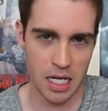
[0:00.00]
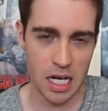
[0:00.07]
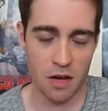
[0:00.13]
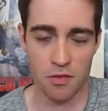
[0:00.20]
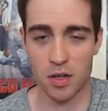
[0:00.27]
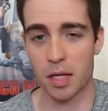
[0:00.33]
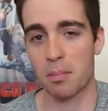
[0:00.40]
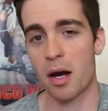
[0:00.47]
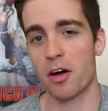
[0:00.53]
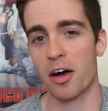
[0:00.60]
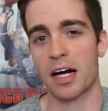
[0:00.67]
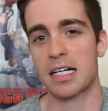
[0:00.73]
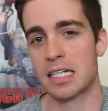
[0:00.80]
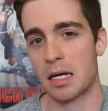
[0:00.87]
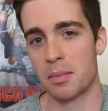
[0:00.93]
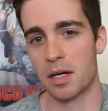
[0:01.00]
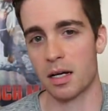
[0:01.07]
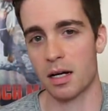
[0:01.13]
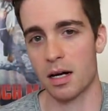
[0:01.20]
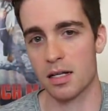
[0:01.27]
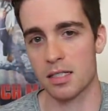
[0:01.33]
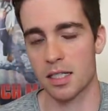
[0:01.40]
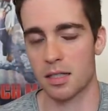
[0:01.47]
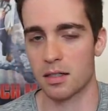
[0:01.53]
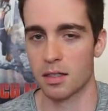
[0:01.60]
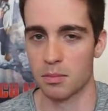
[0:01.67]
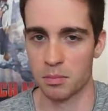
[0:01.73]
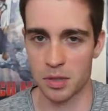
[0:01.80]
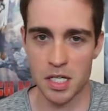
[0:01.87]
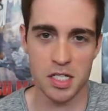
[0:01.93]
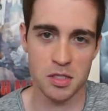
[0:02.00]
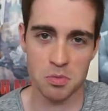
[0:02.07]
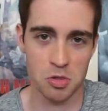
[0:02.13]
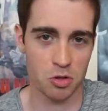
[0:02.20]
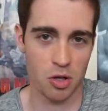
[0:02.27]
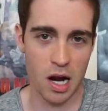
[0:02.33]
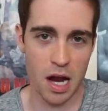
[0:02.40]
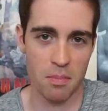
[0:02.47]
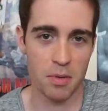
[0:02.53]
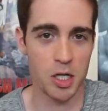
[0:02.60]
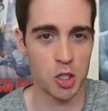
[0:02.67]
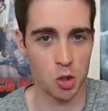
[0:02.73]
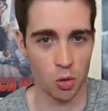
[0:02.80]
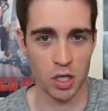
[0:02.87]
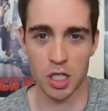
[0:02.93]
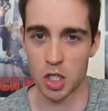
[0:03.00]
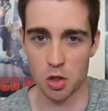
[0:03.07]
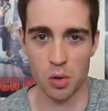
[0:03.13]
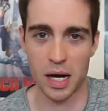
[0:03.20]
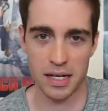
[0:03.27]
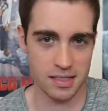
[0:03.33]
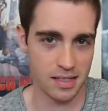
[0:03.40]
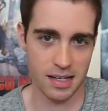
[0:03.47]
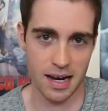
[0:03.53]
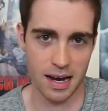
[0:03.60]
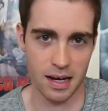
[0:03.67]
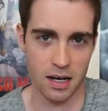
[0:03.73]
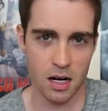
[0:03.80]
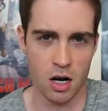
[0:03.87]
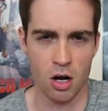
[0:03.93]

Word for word: If you like My Hero Academia content, please subscribe by joining UA today.